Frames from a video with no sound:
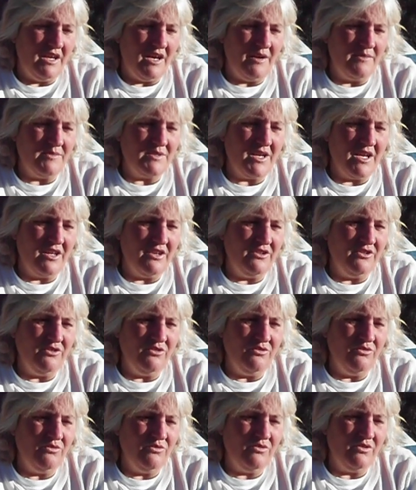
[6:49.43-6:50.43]
I'm telling
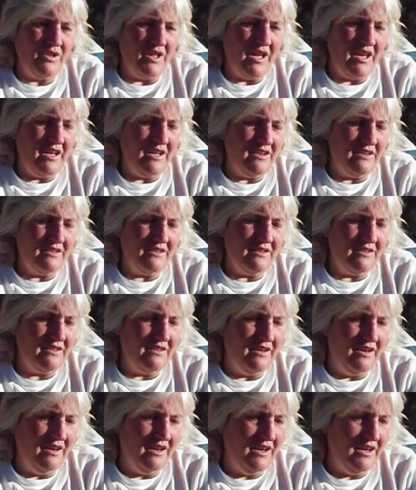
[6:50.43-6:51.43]
you that
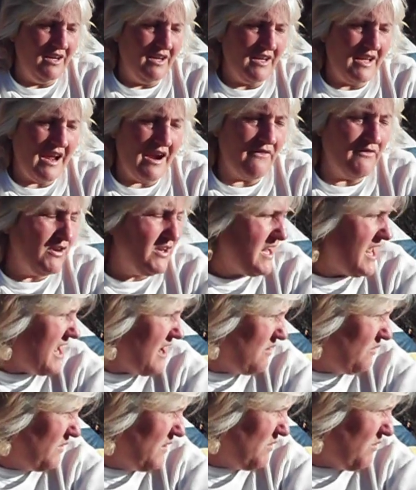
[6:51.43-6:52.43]
every
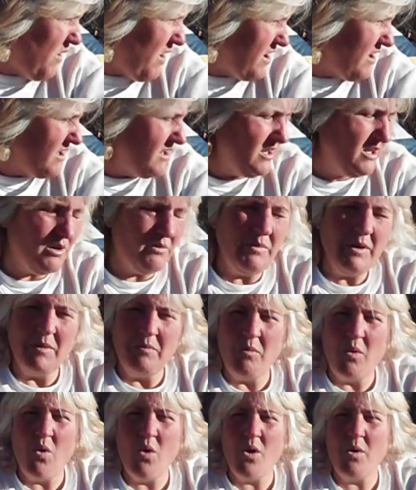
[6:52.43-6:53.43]
day we walk a little bit
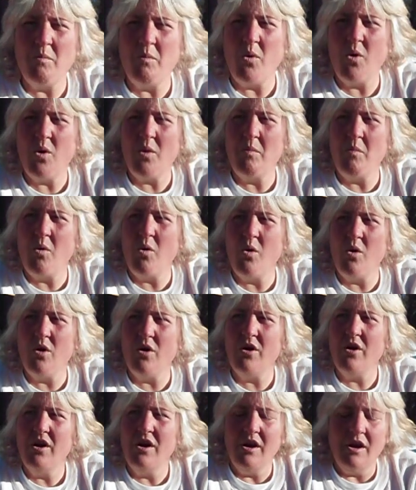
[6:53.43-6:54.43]
more and more and
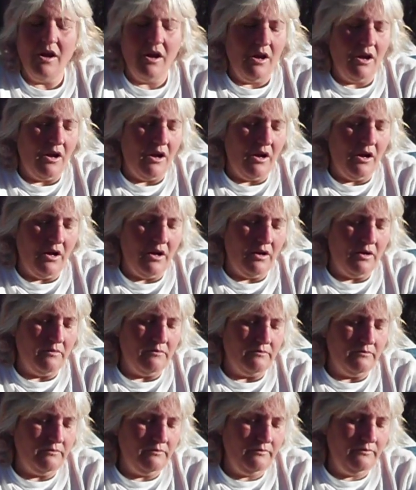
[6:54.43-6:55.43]
more.
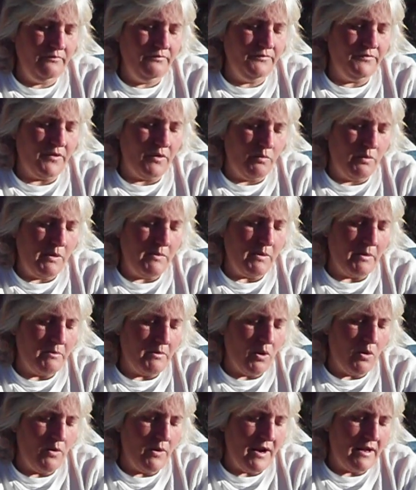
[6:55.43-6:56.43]
We've been
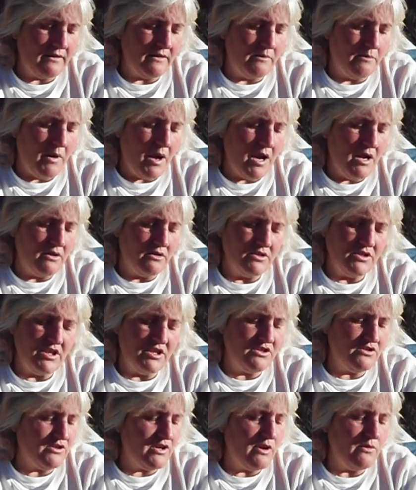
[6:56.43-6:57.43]
blowing out the miles.
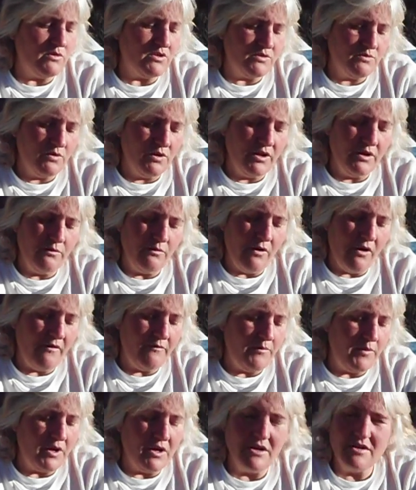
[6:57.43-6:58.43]
Yesterday was really rough
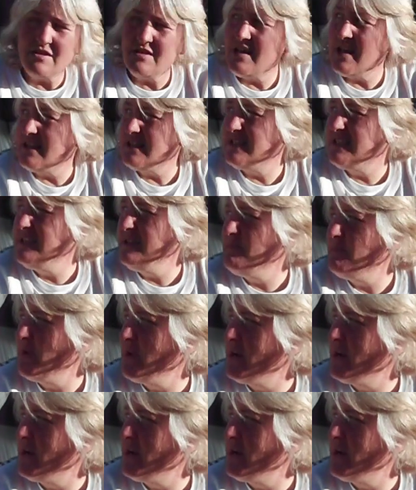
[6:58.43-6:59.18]
because of that steep